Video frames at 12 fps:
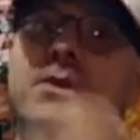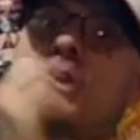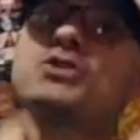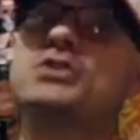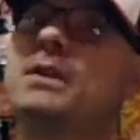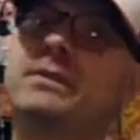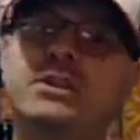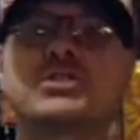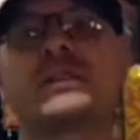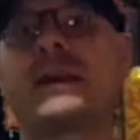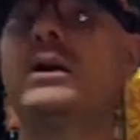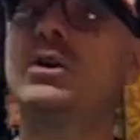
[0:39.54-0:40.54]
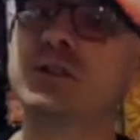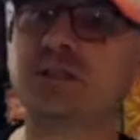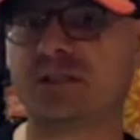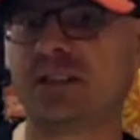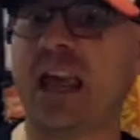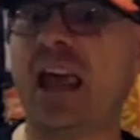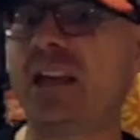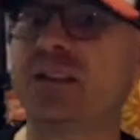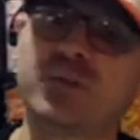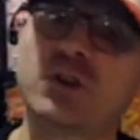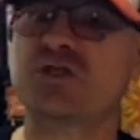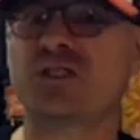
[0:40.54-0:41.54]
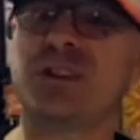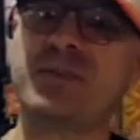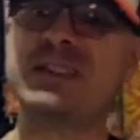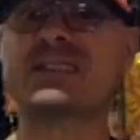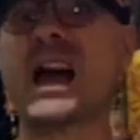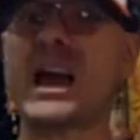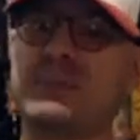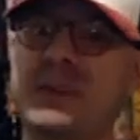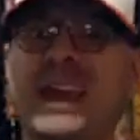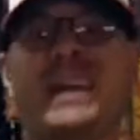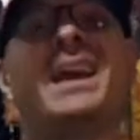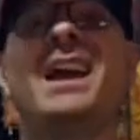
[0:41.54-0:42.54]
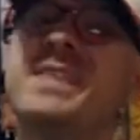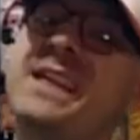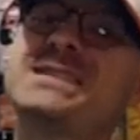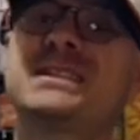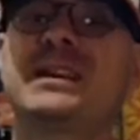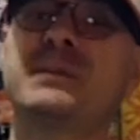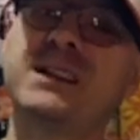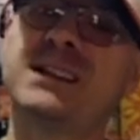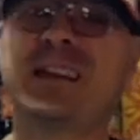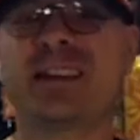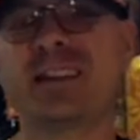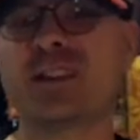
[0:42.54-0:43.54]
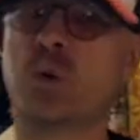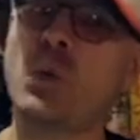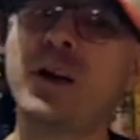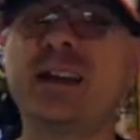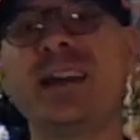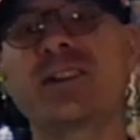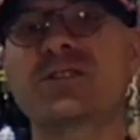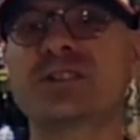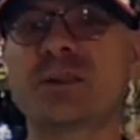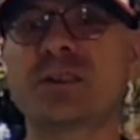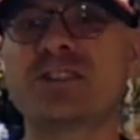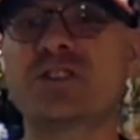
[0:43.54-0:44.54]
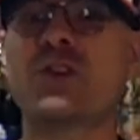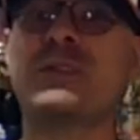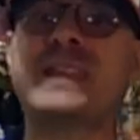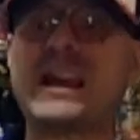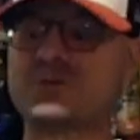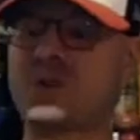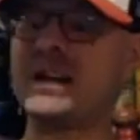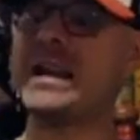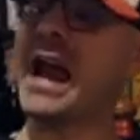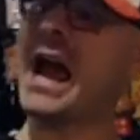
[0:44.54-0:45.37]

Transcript: version of it. You're saying, oh, it's canned version of this IPA that's a limited like in their one-hitter series serving. That's right.